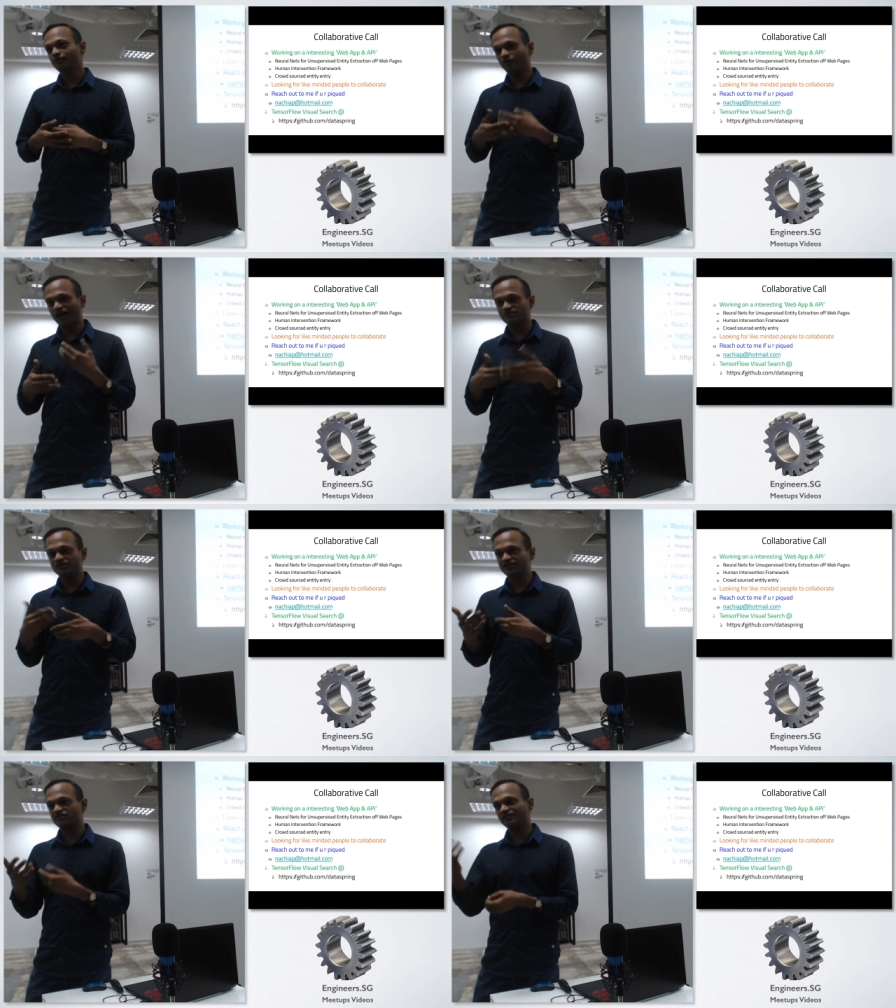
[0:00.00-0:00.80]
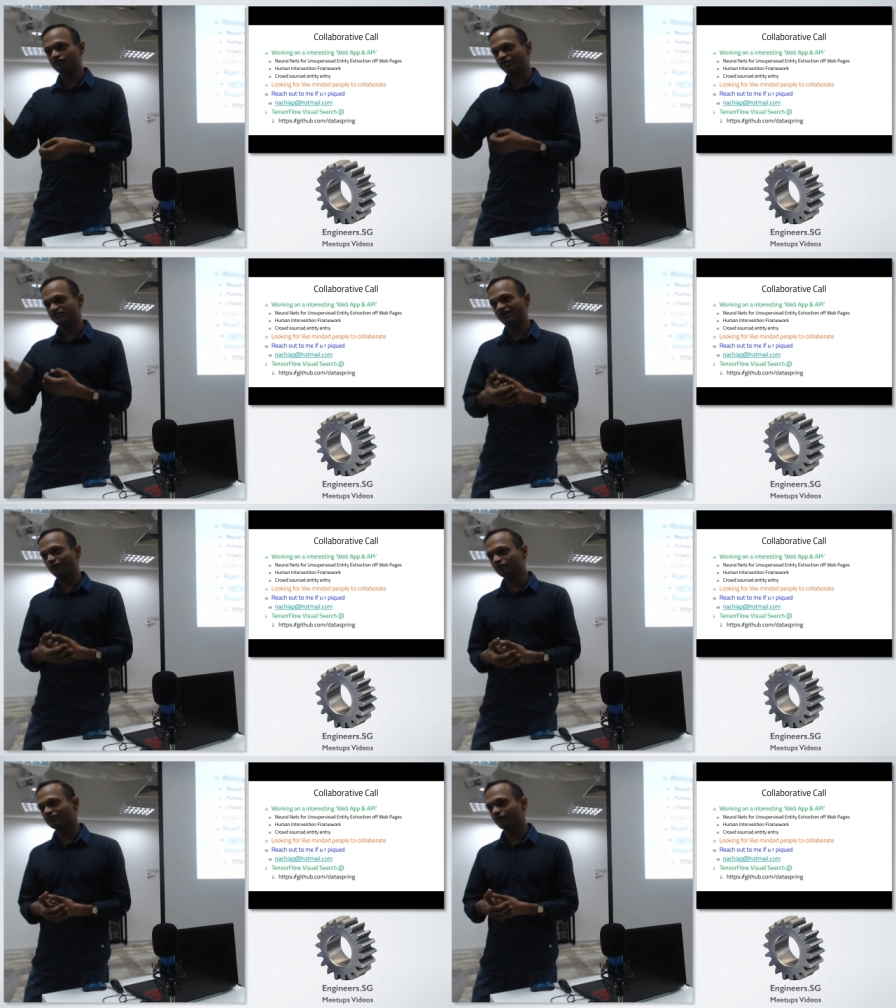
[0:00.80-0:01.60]
Perhaps next iteration I
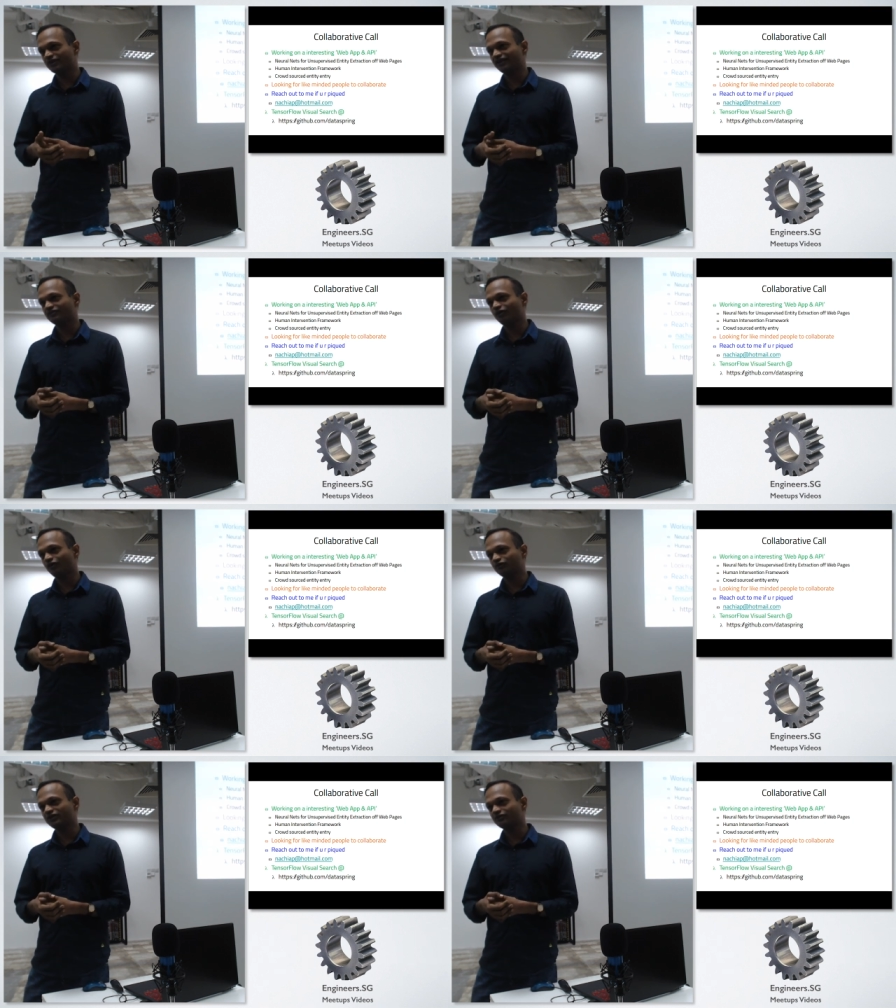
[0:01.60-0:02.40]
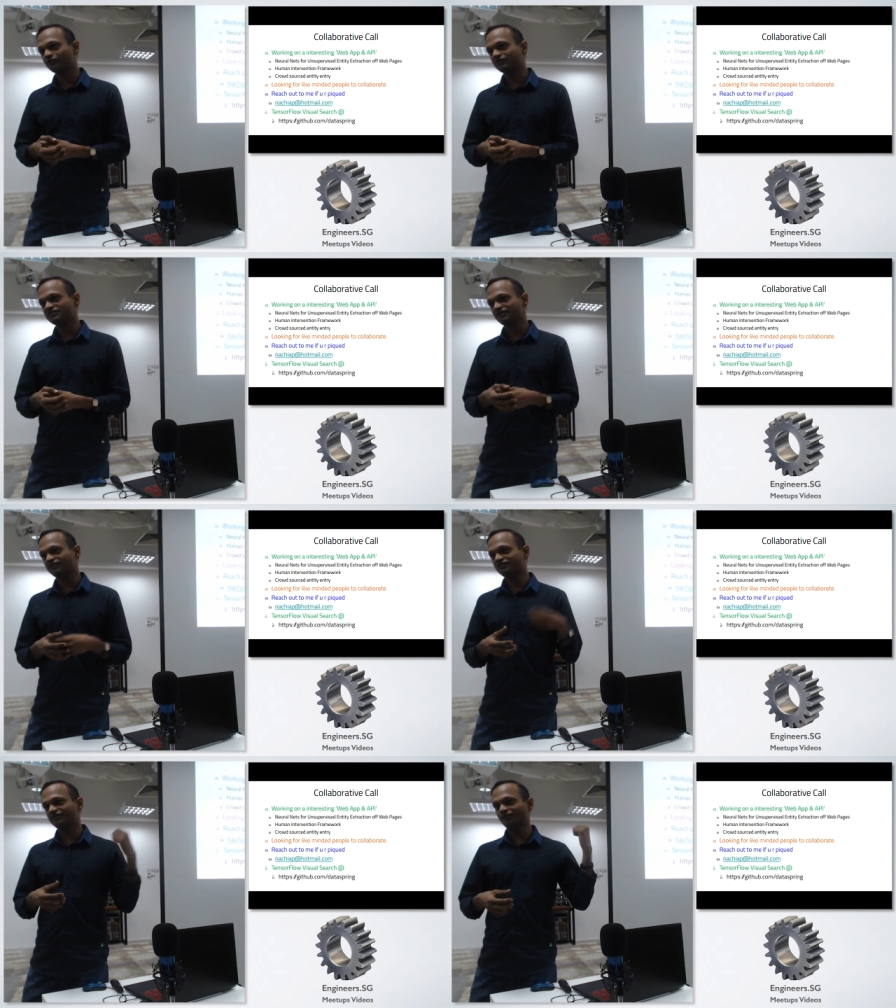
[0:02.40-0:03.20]
would look at auto encoders
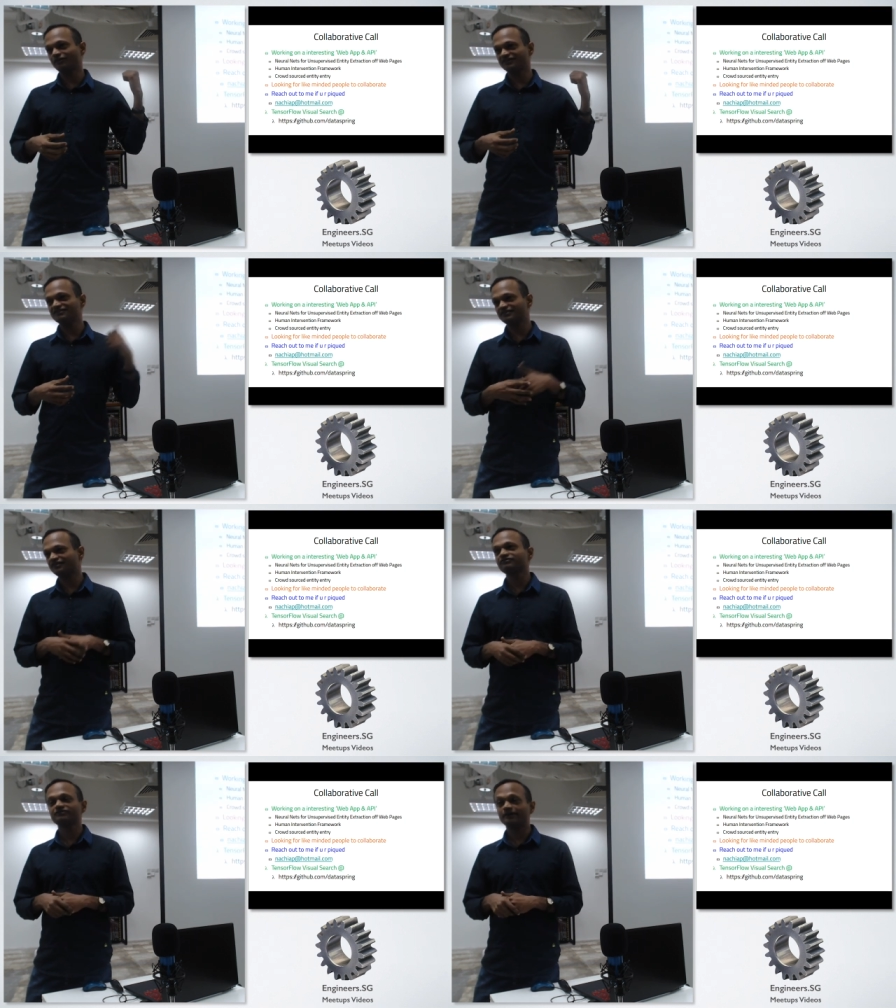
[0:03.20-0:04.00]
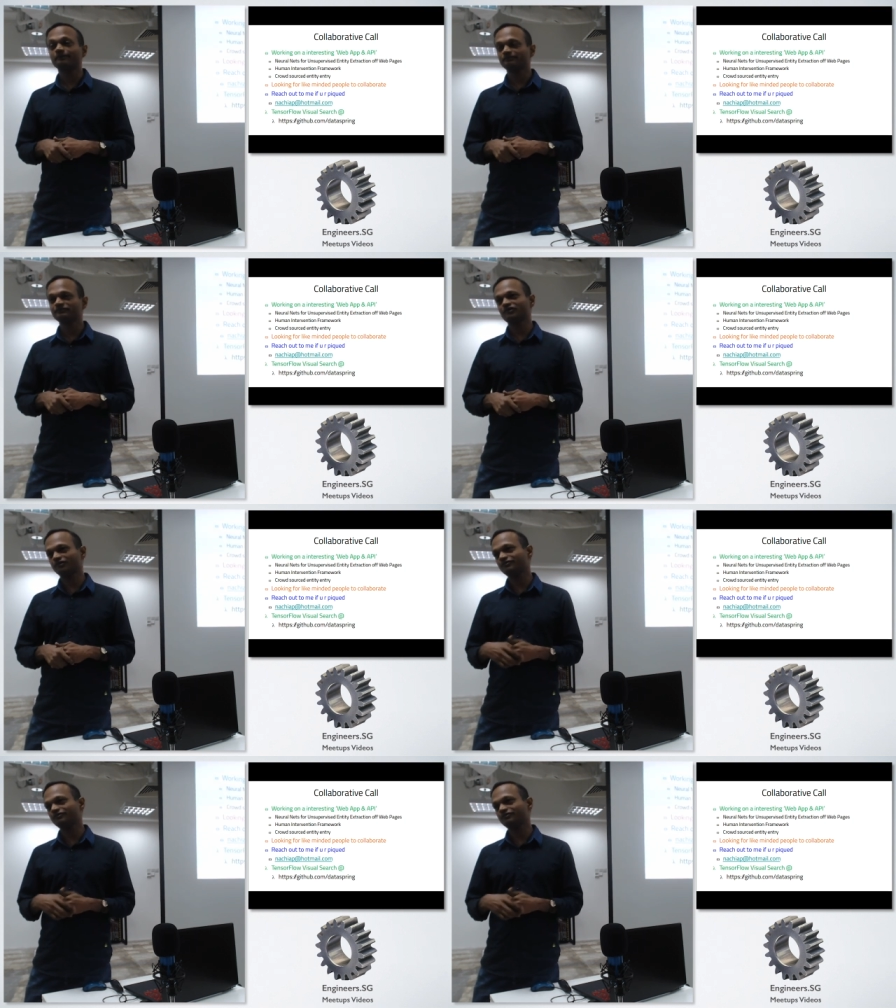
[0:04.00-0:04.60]
and uh, all these stuff. Yeah. So.